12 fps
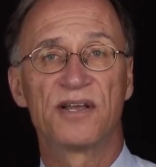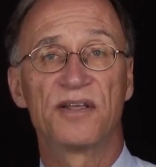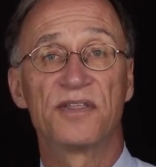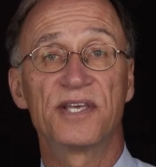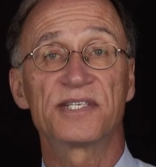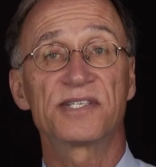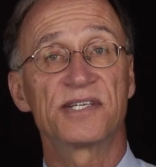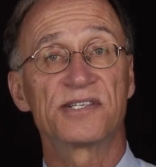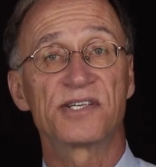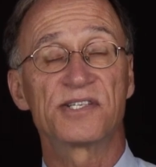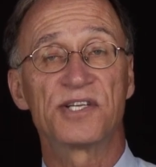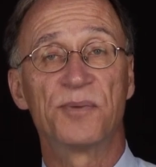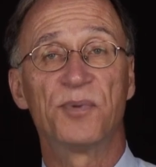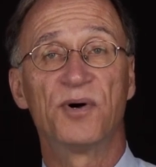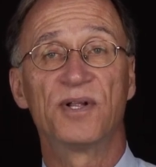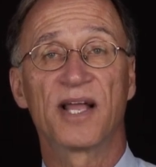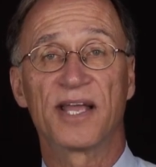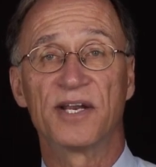This is a
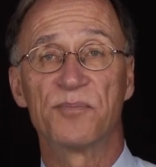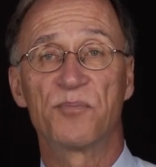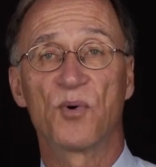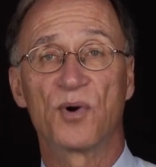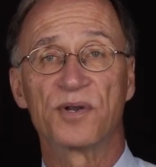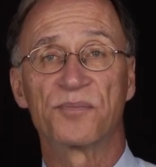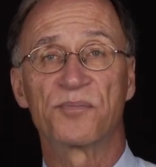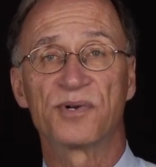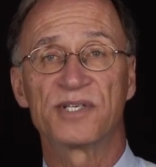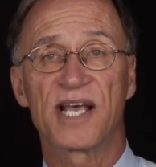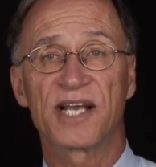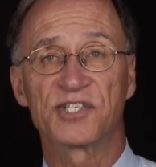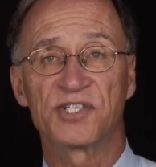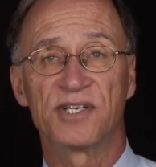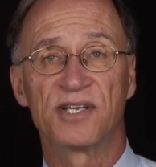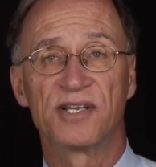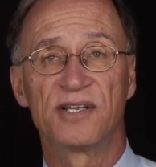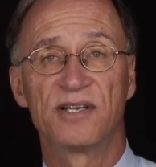simple and important
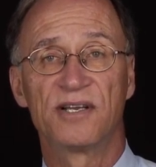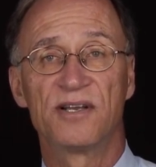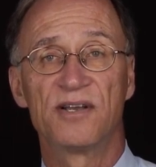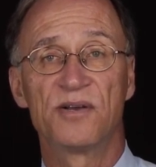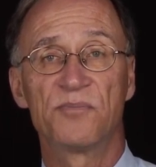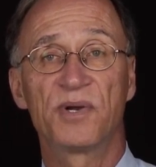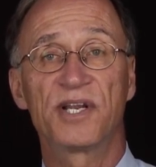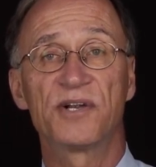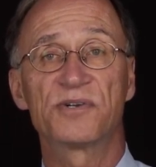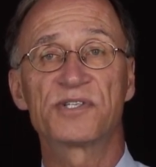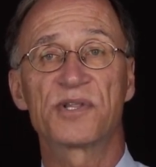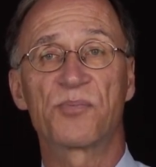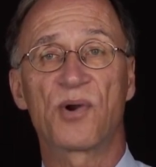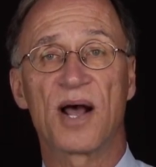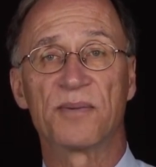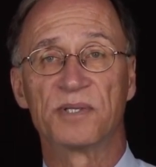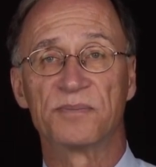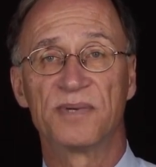protection. But here's the
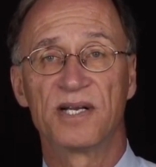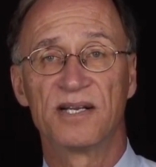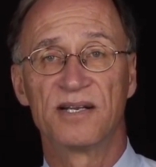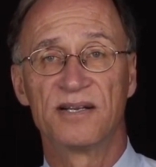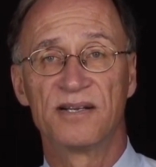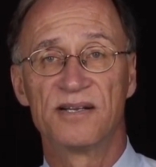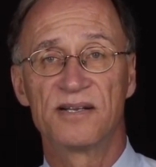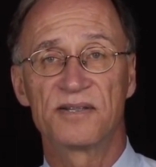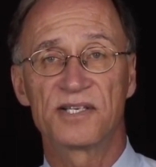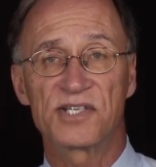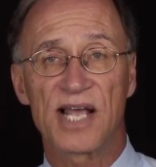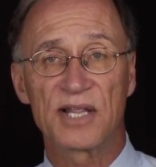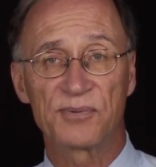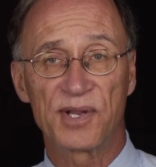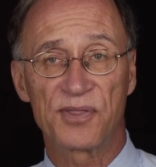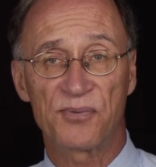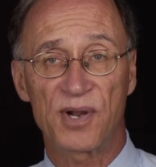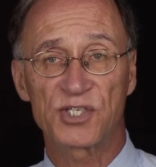problem. The
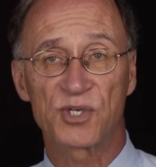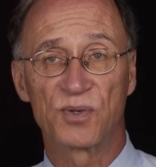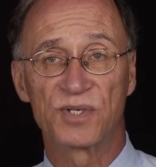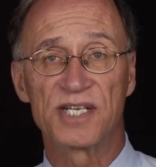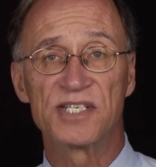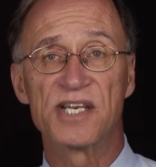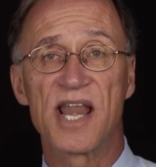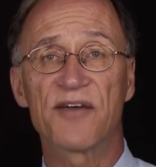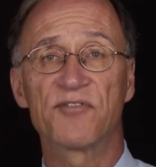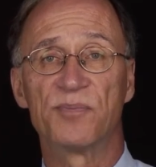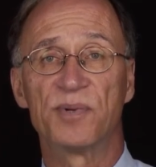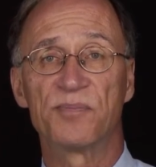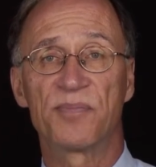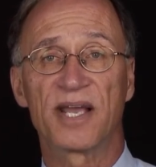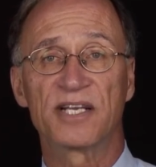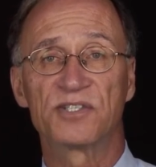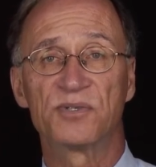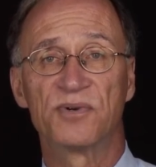salary threshold has never been
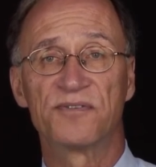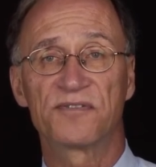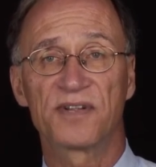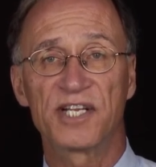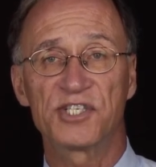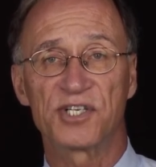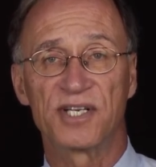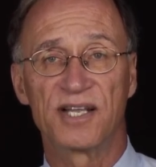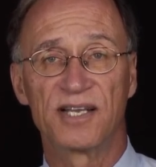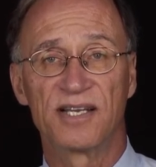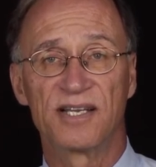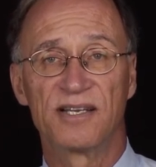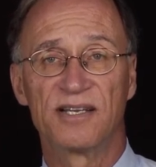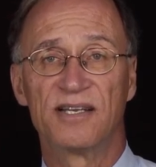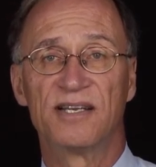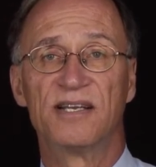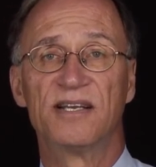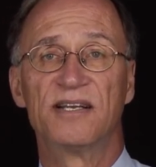pegged to inflation.
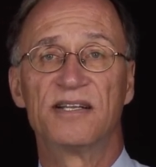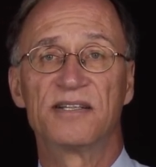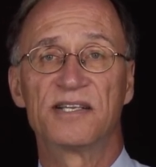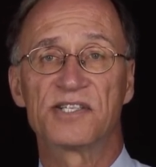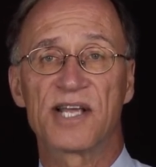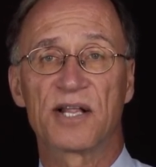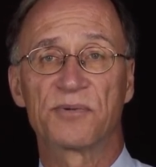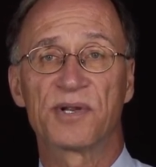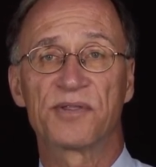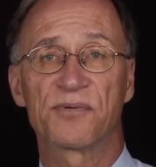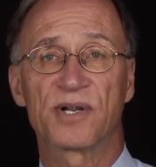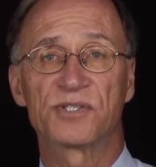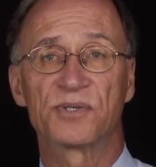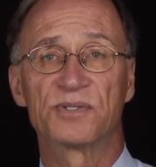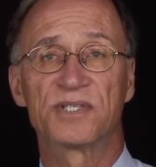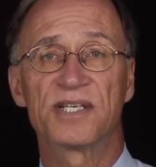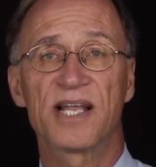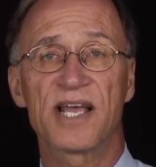The salary
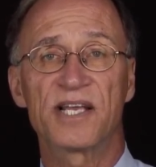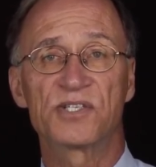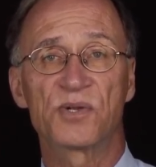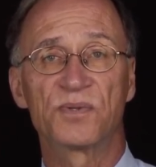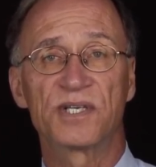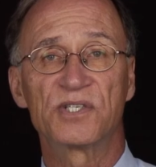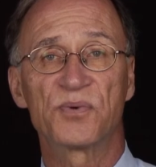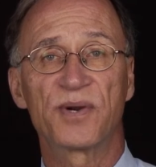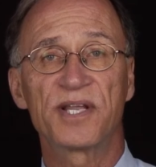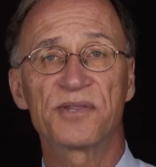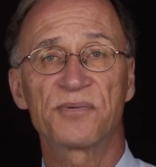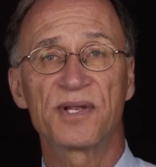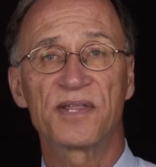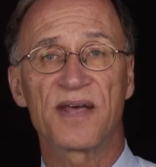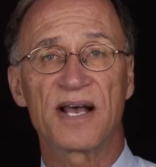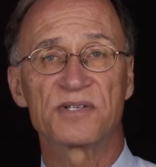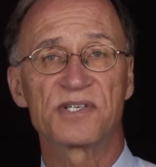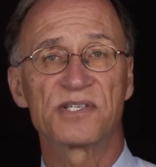threshold today is only twenty-three
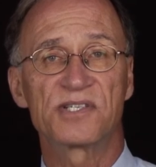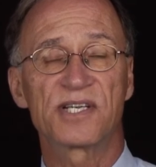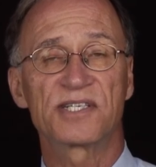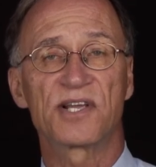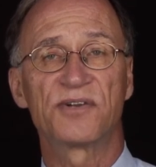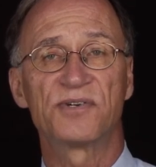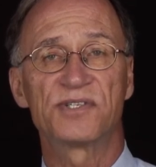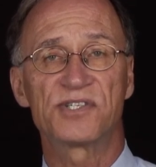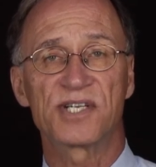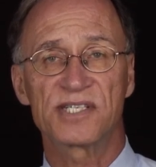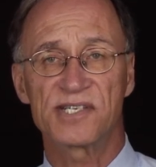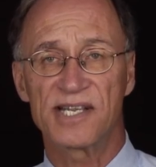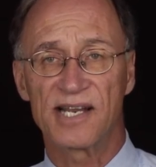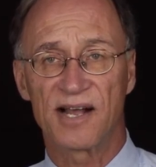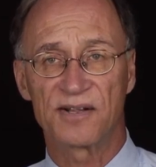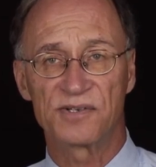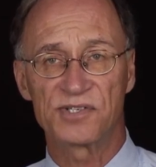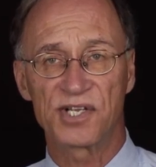thousand six hundred sixty
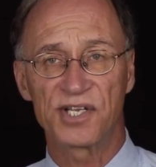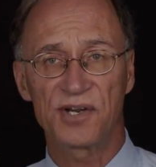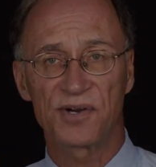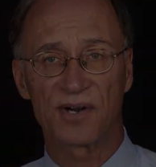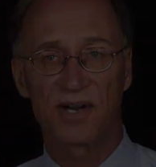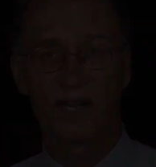dollars a year.